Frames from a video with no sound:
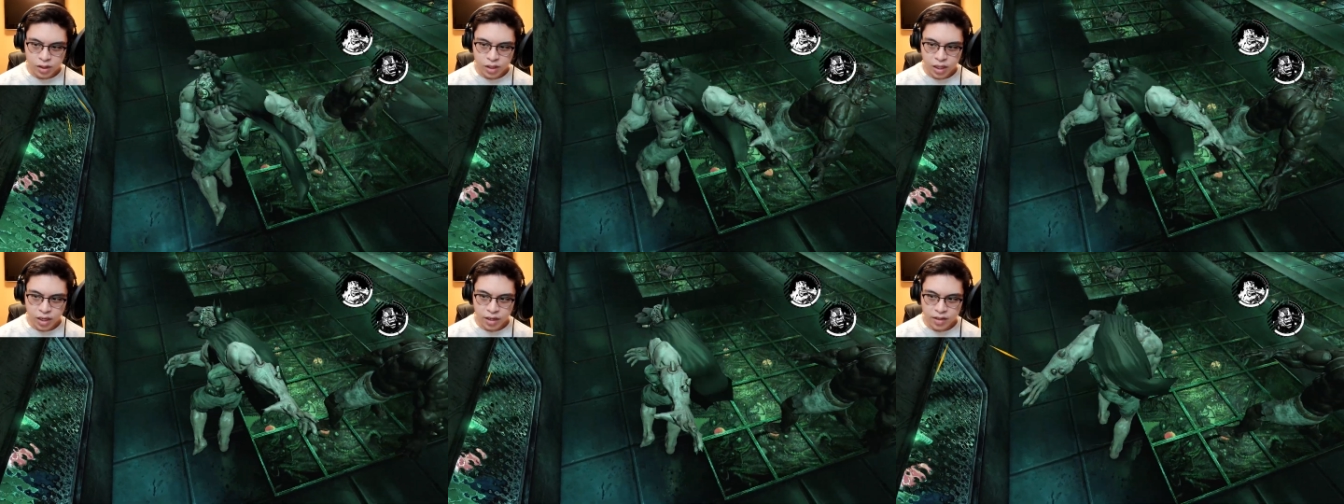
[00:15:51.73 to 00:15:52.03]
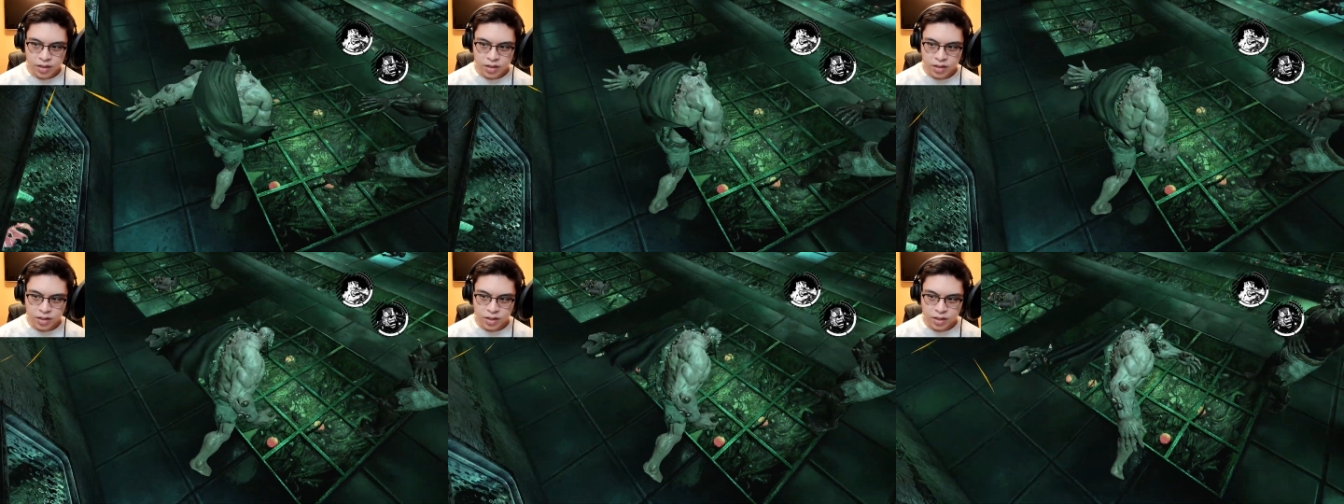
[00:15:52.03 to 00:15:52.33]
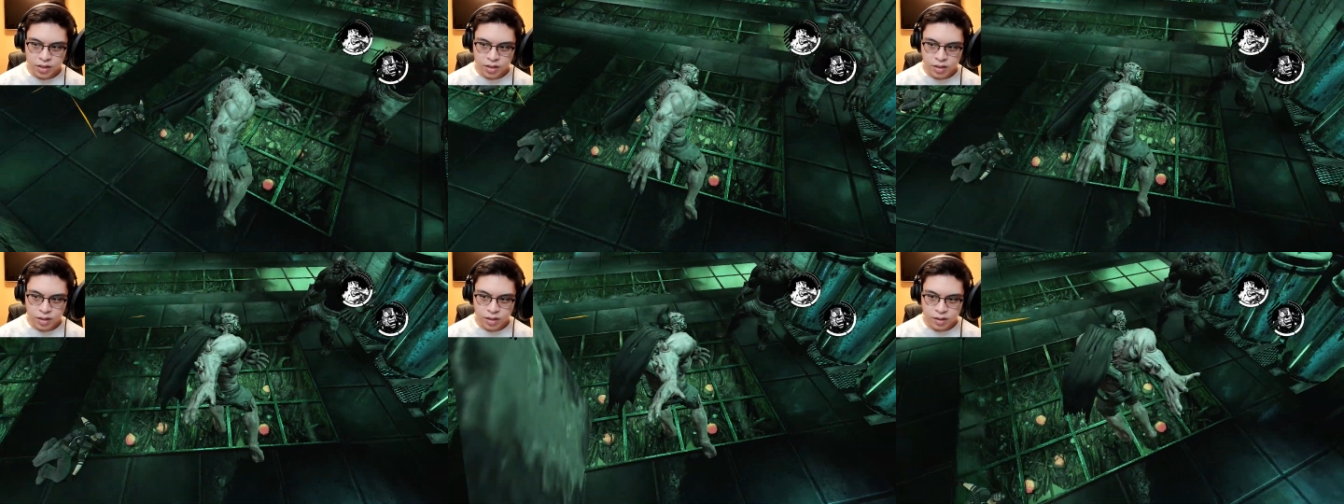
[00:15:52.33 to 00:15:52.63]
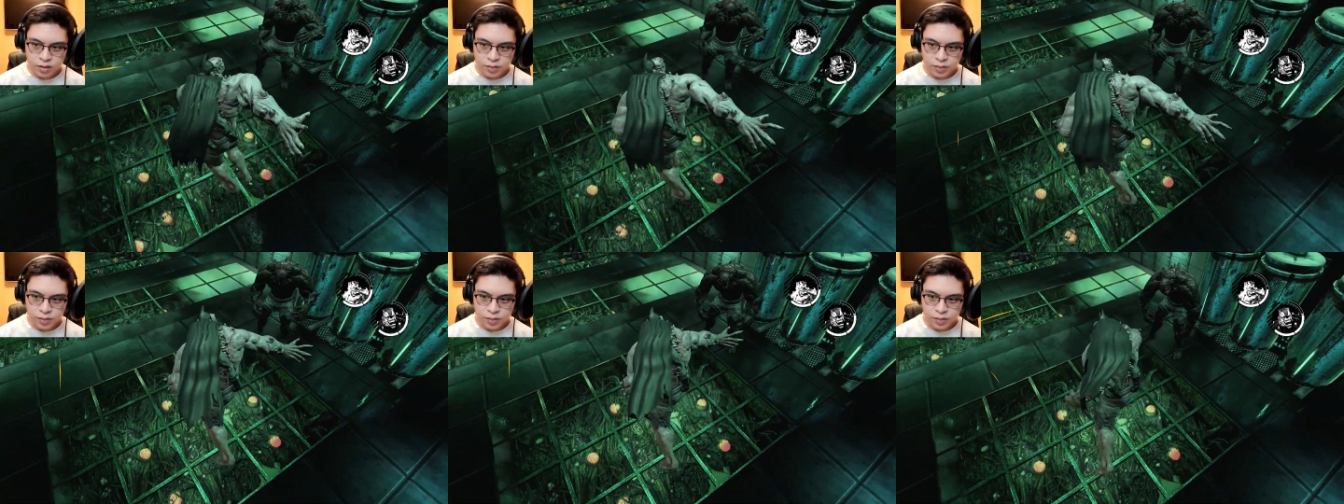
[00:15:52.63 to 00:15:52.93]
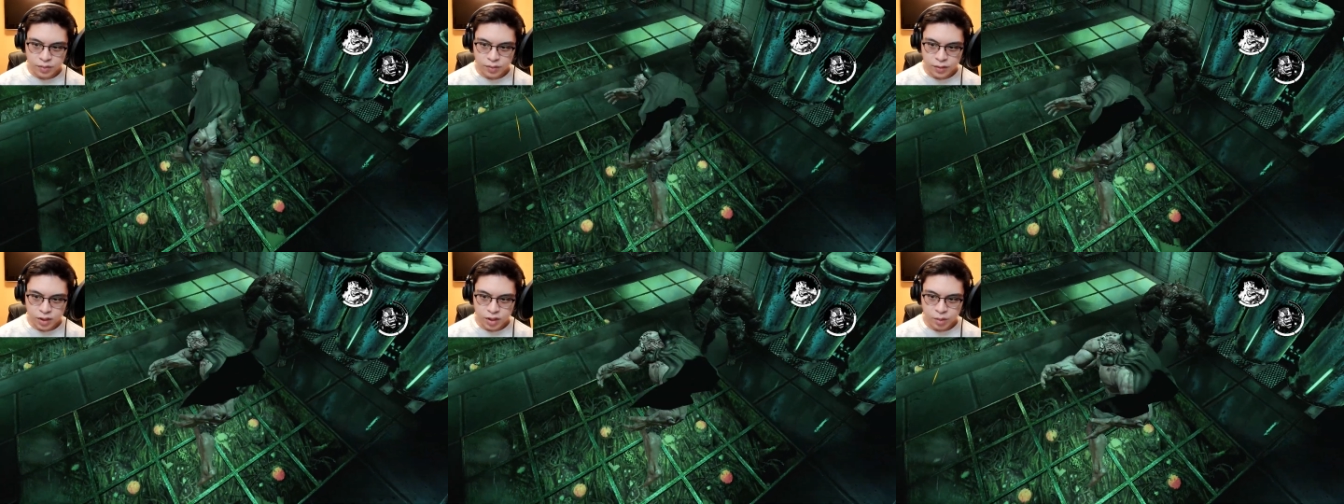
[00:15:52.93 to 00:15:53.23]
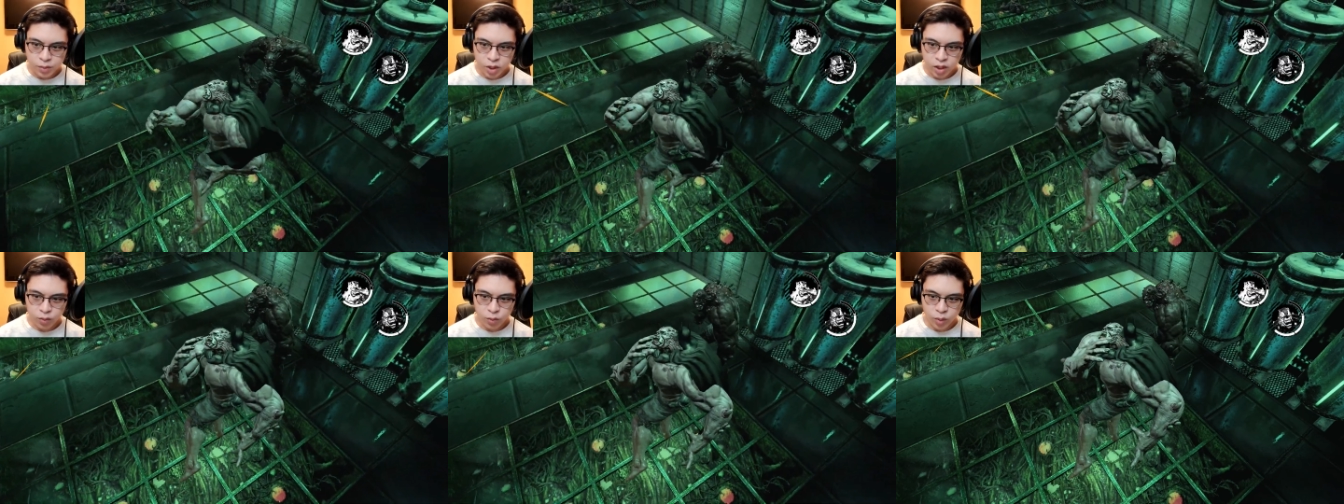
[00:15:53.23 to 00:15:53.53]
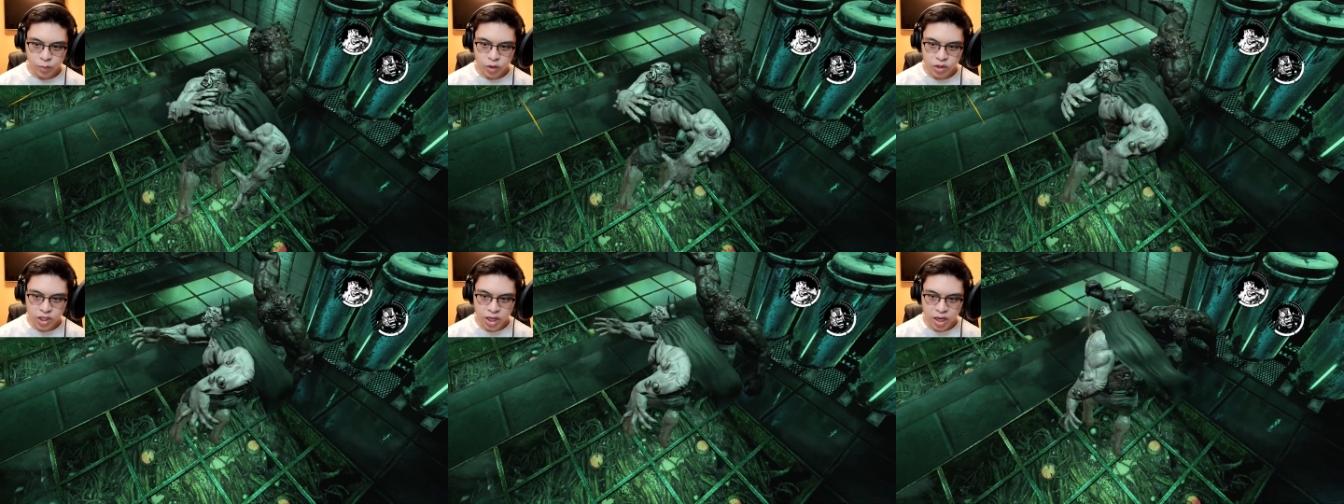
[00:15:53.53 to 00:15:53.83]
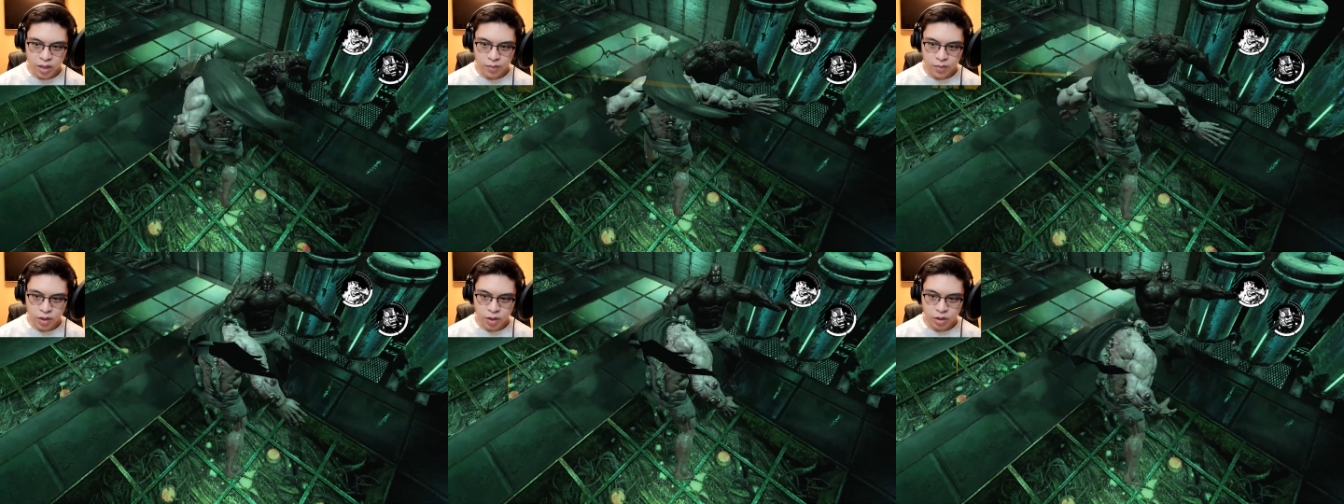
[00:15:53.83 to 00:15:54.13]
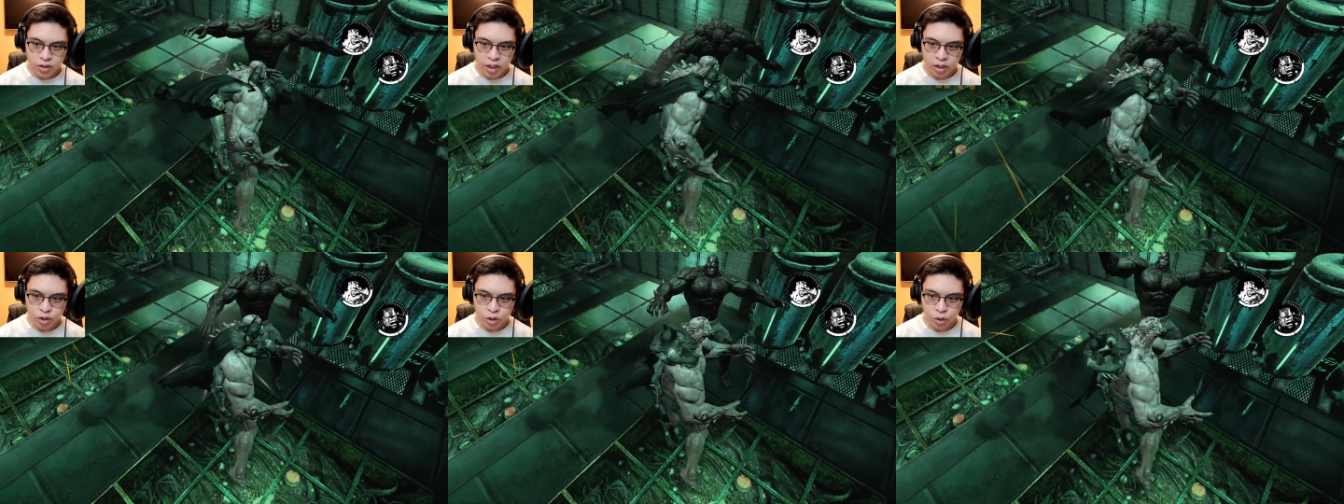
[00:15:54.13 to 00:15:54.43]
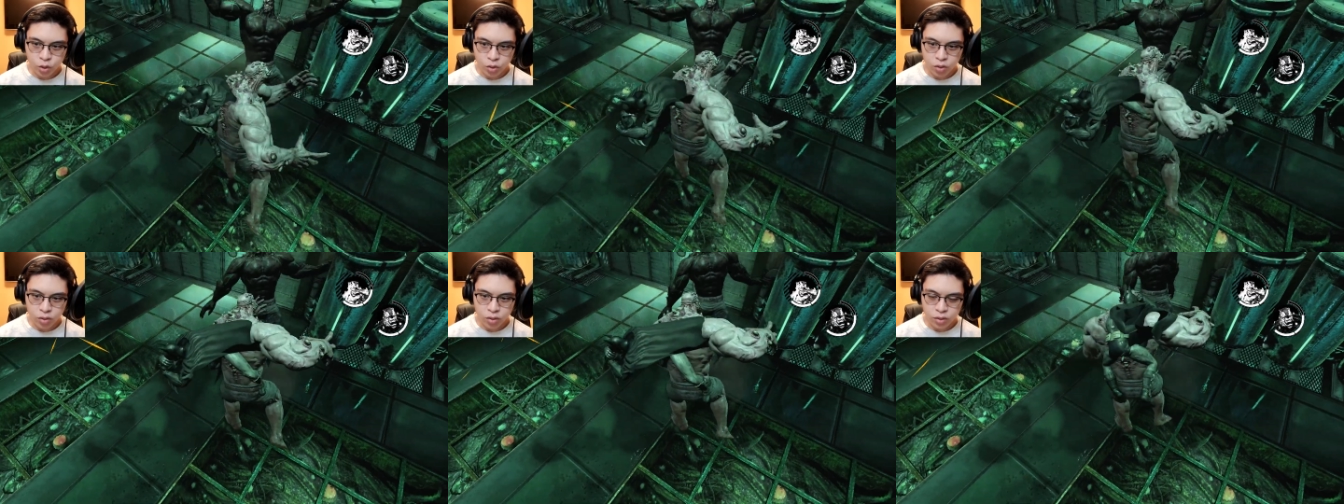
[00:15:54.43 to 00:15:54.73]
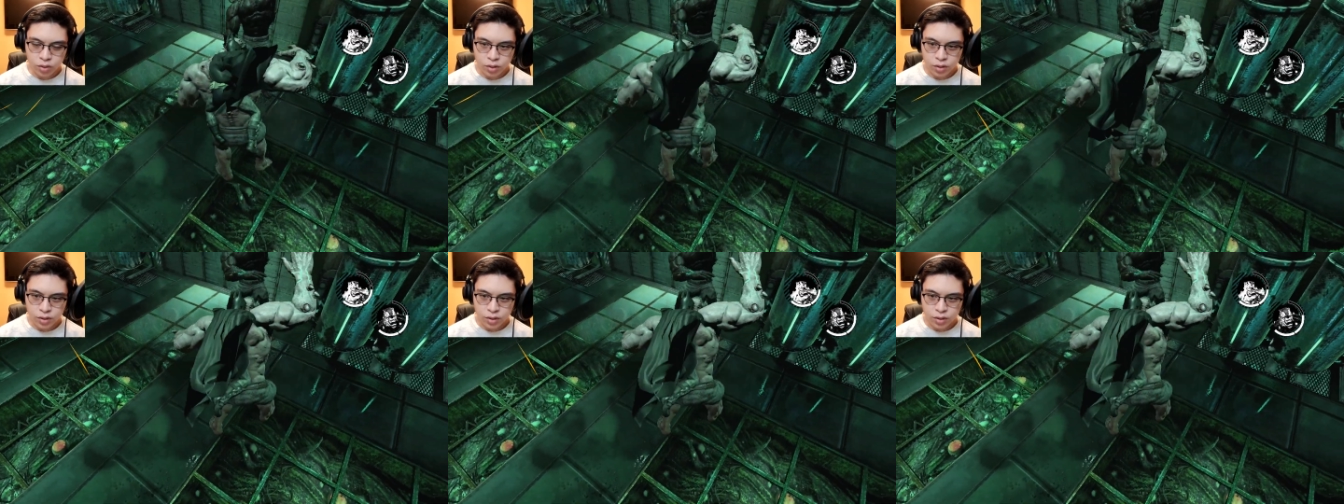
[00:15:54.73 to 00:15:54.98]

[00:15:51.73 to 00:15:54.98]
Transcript: Nice. Come on, one more time. Okay, cool.